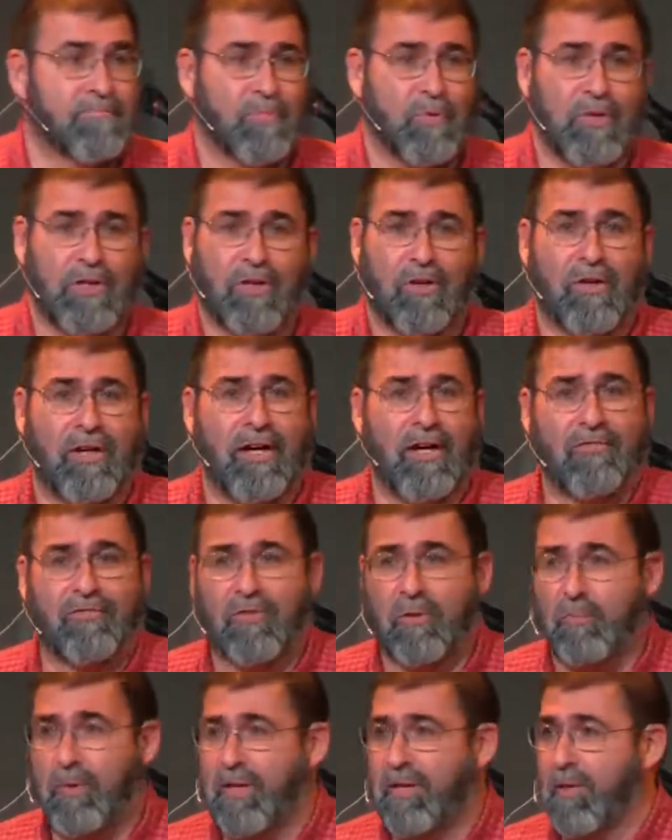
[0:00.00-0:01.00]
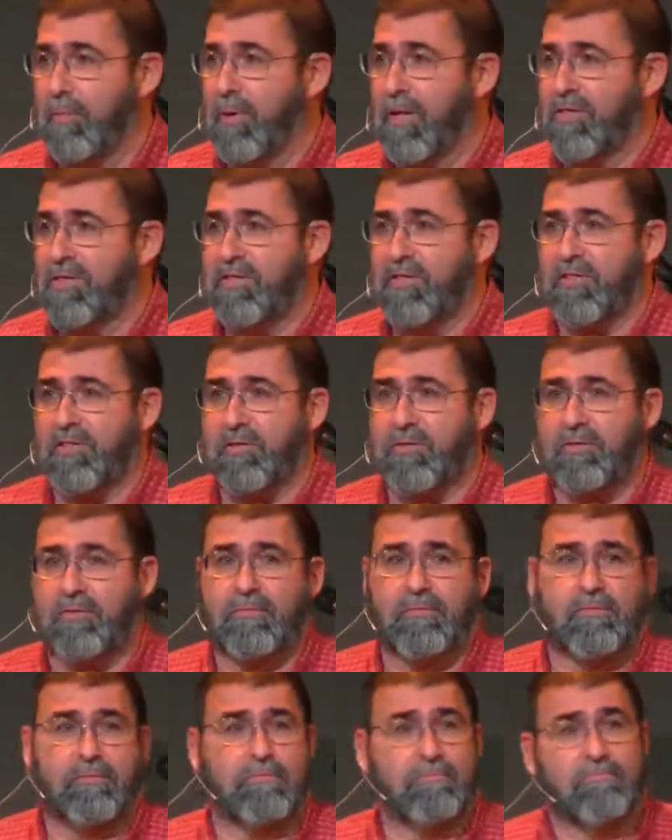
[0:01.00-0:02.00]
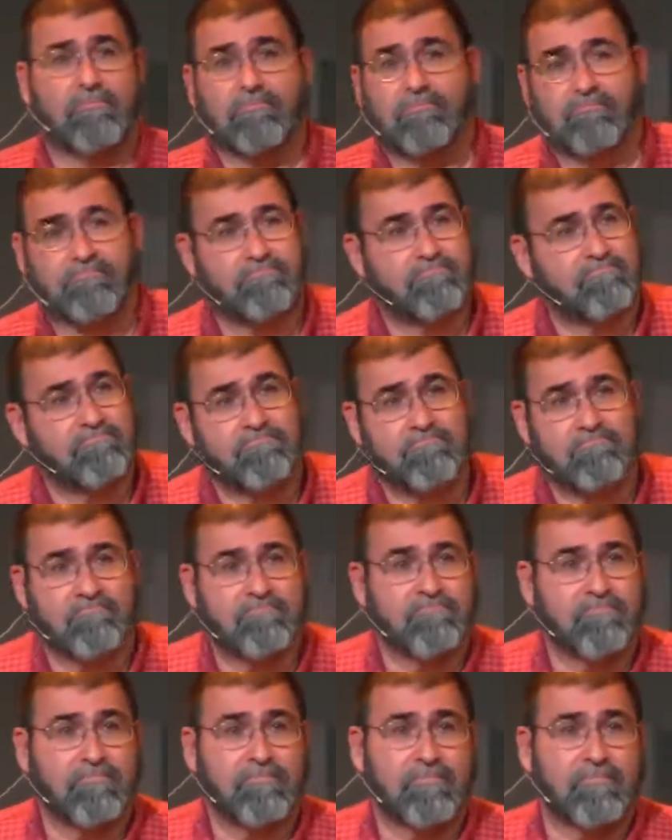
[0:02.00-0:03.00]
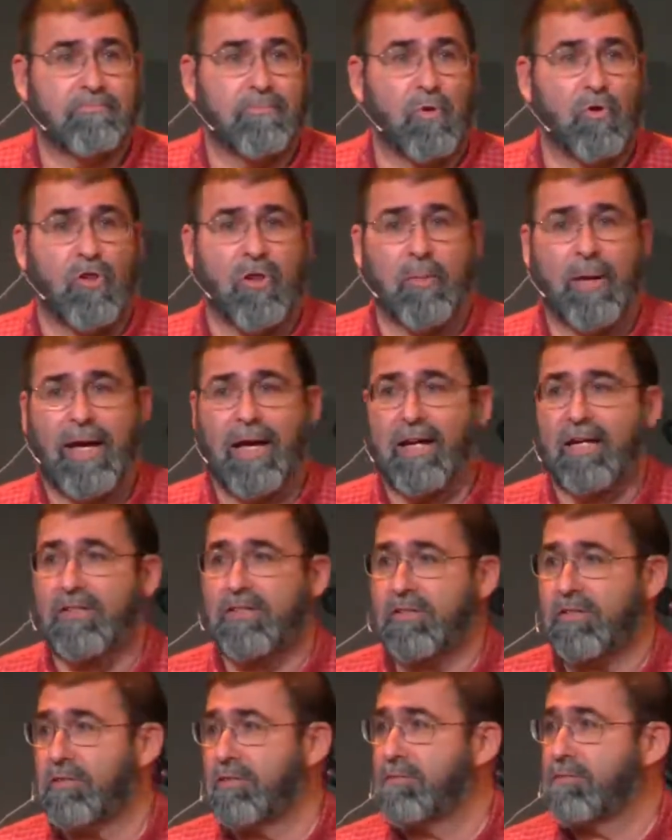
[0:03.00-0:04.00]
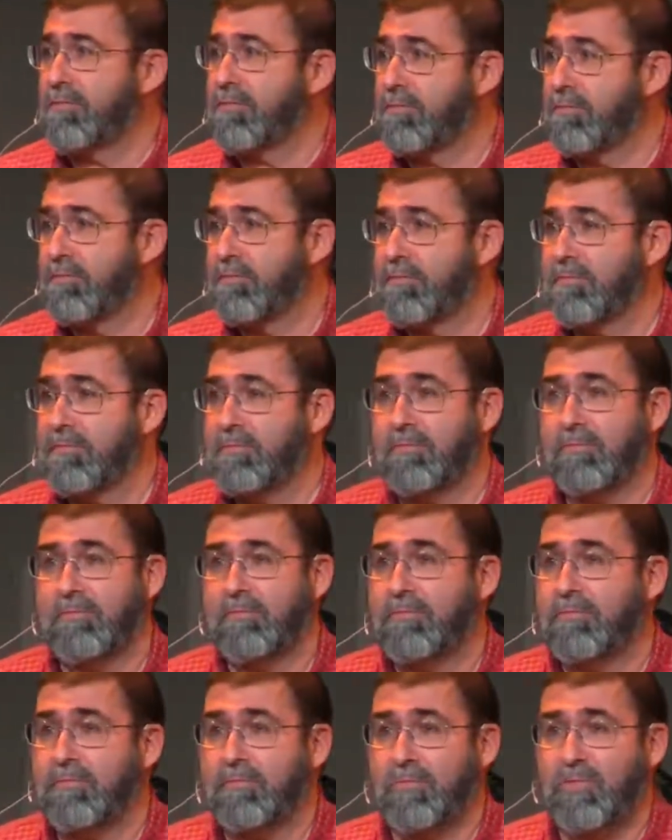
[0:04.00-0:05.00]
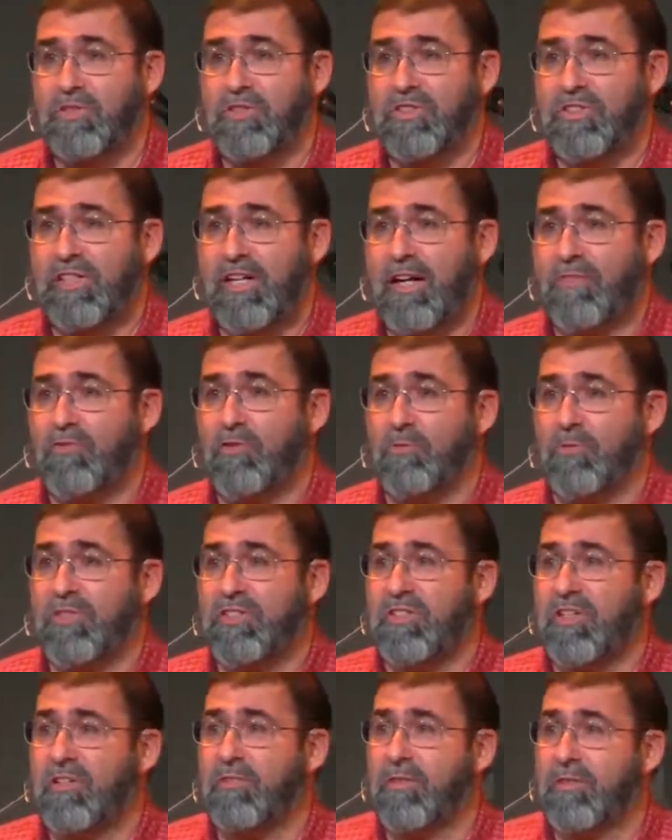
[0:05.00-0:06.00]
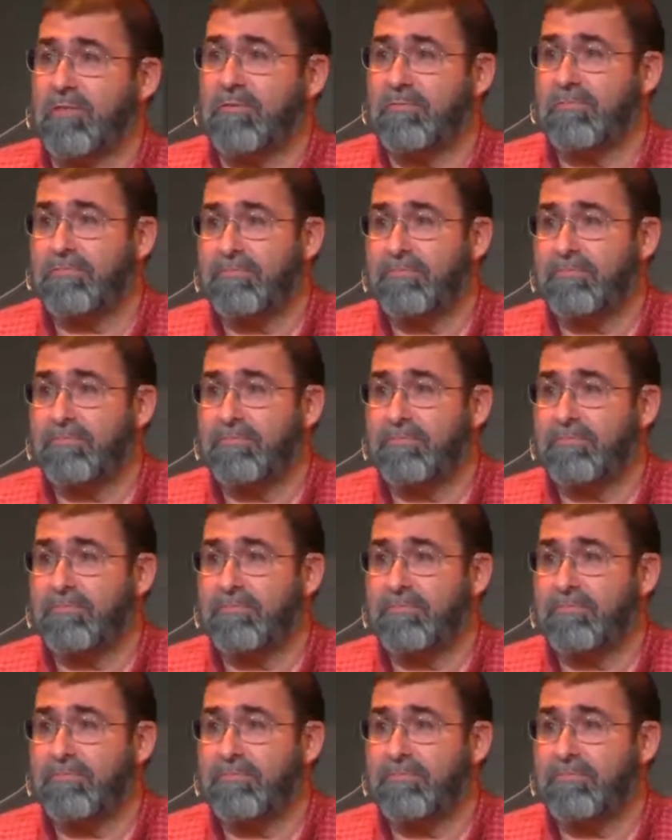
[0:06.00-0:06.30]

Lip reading: We don't have to be the bestest or the baddest. We just have to receive it.